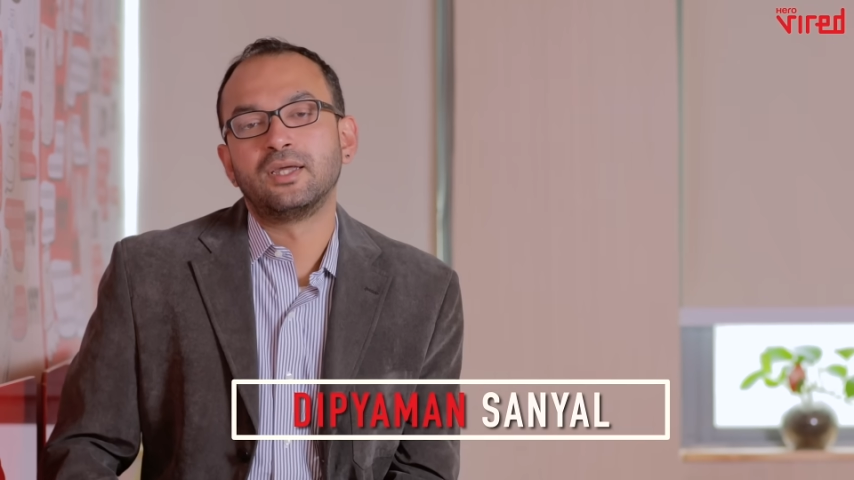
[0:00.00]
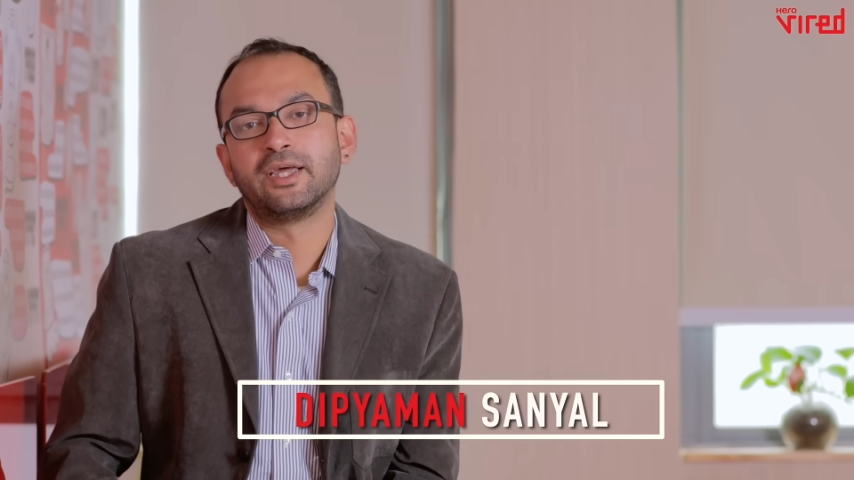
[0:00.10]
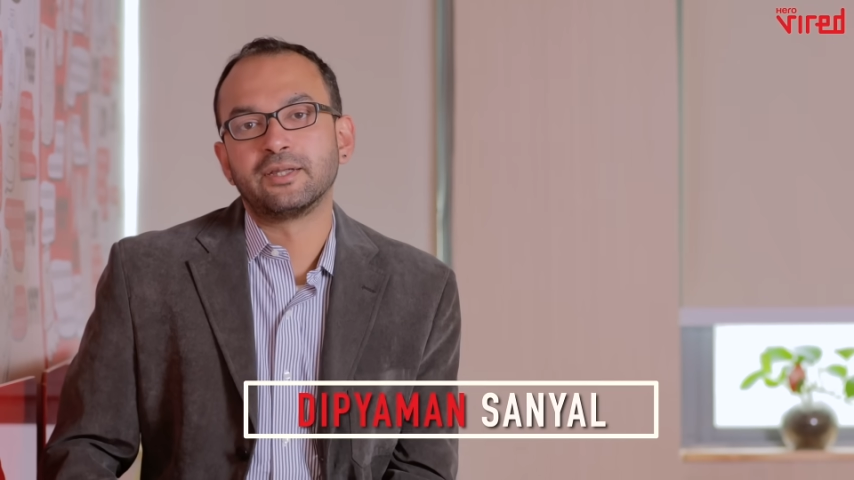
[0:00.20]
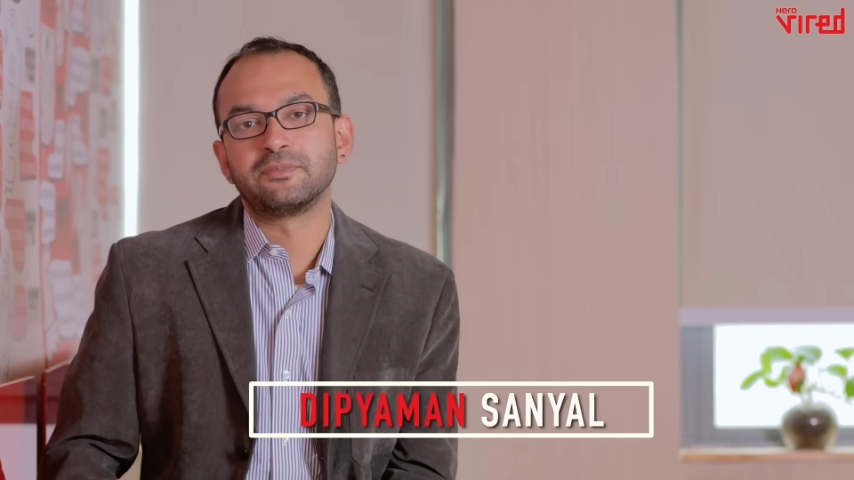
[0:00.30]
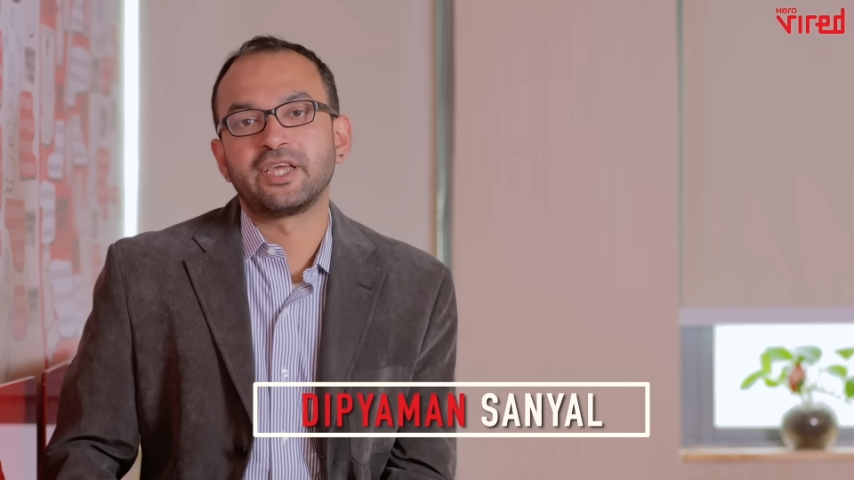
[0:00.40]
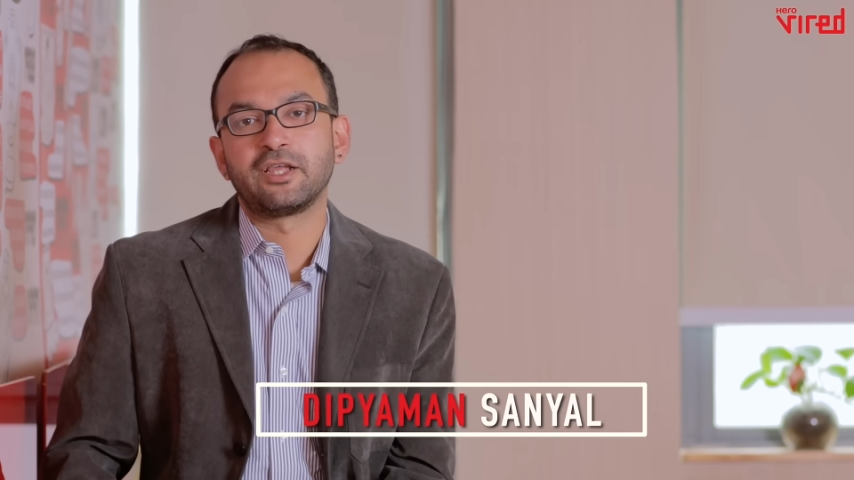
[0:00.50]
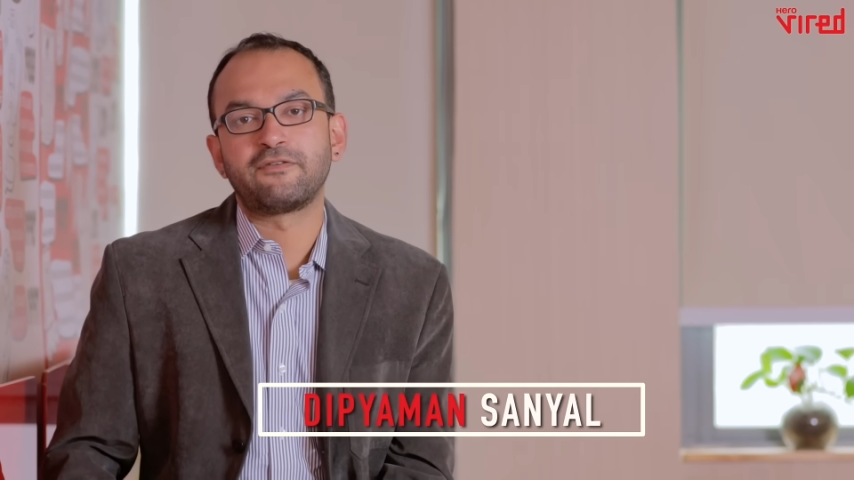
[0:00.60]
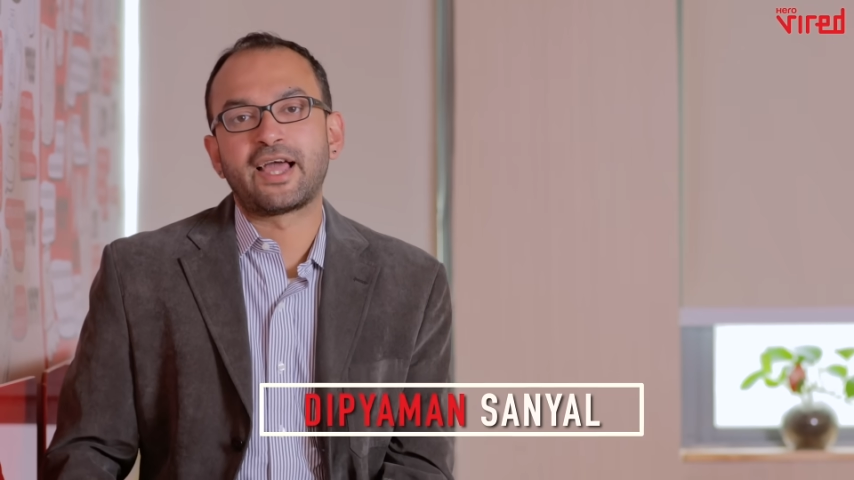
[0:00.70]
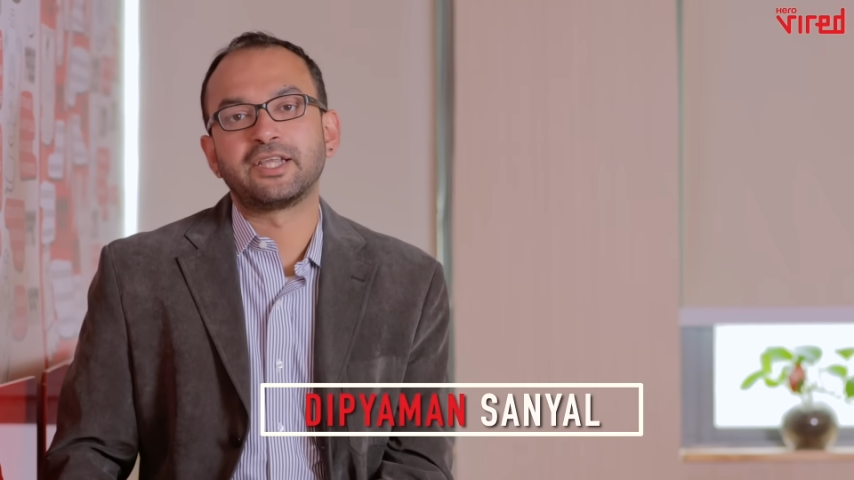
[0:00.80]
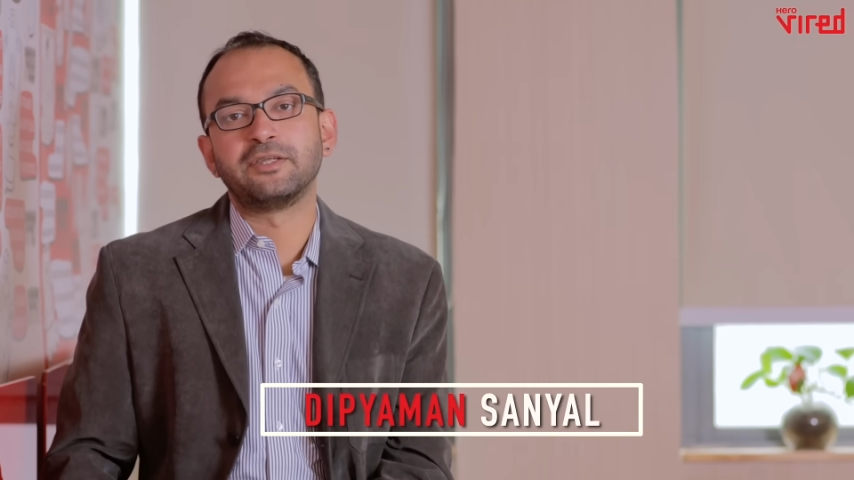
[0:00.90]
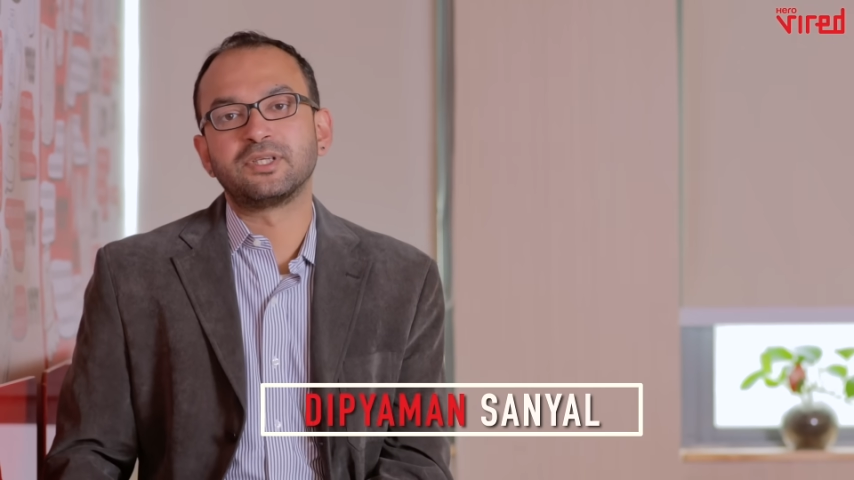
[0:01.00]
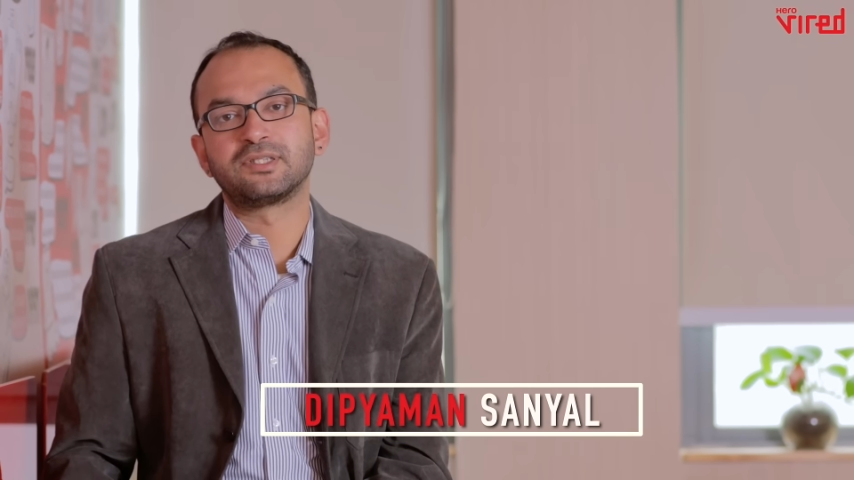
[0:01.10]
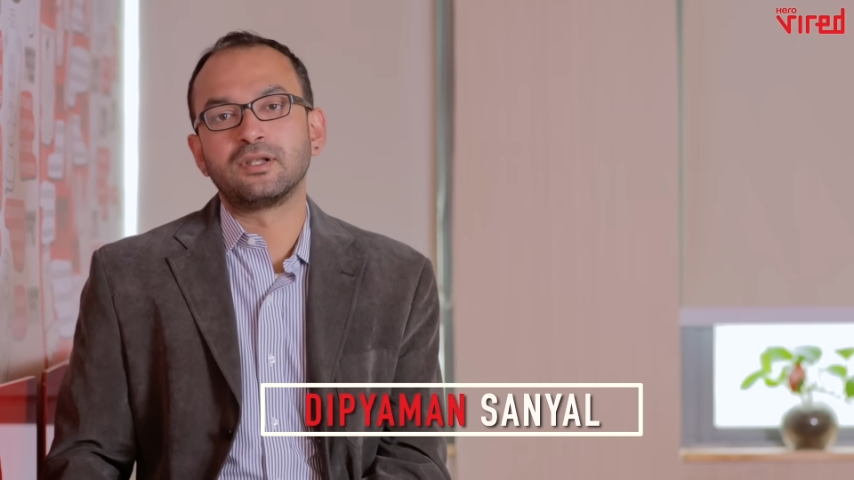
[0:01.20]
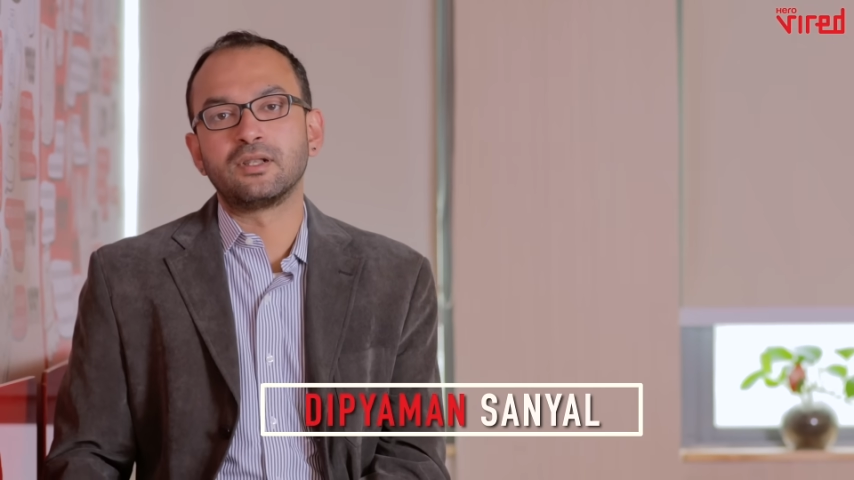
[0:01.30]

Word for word: and I'm the Head of Academics and